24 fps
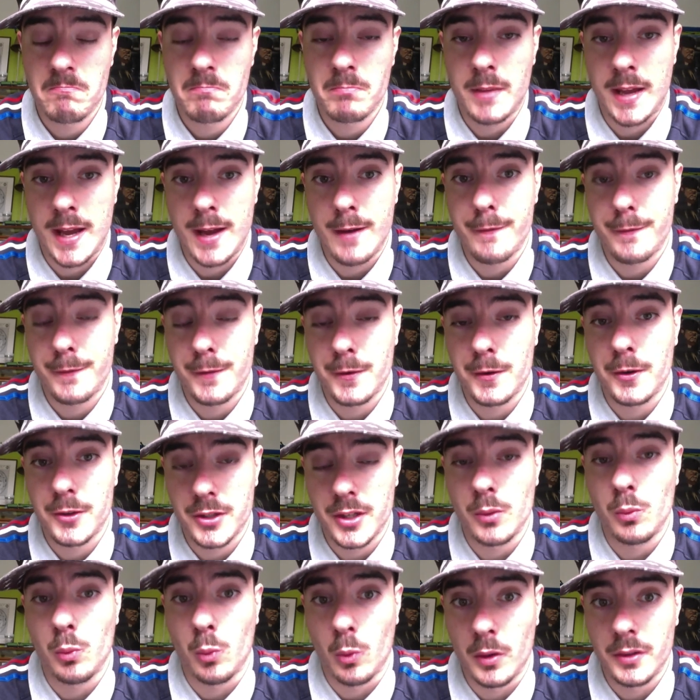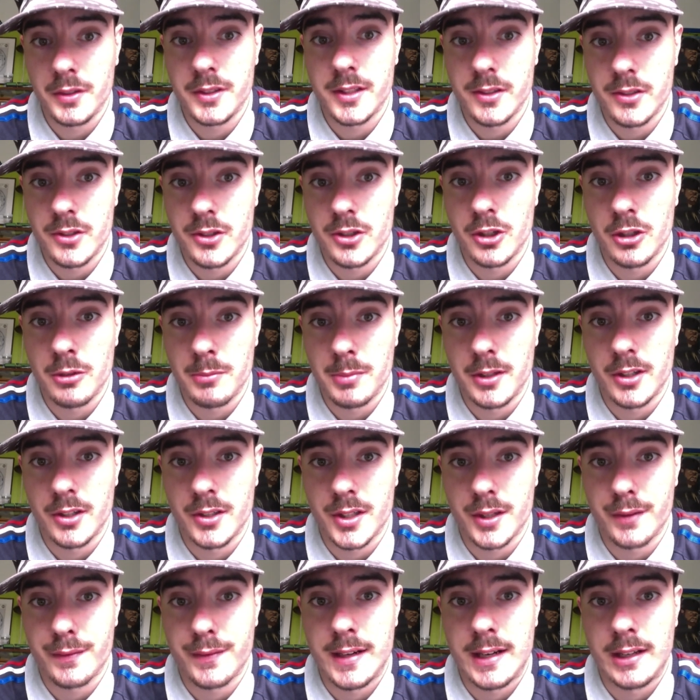At first I wanted to because
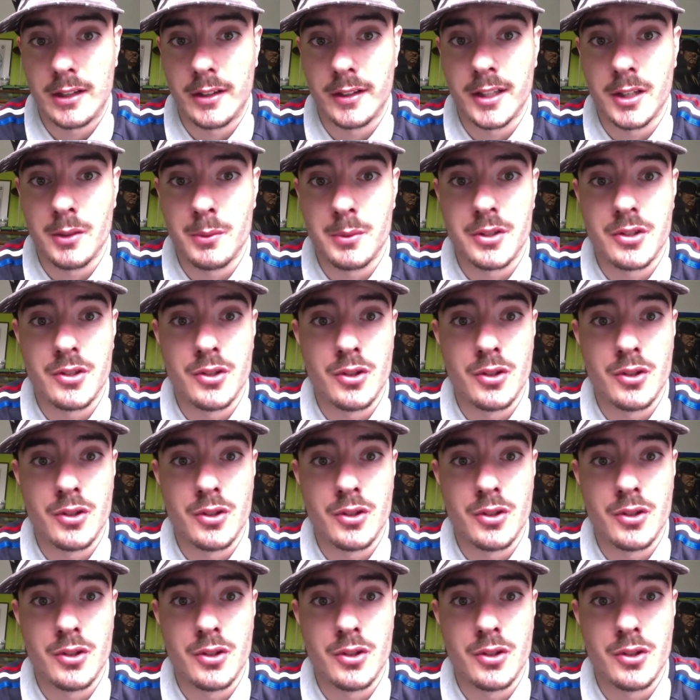I felt like there was